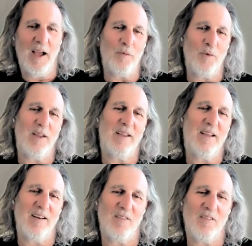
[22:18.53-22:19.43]
And
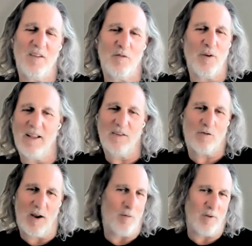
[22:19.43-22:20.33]

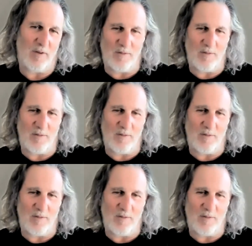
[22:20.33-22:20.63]
René's great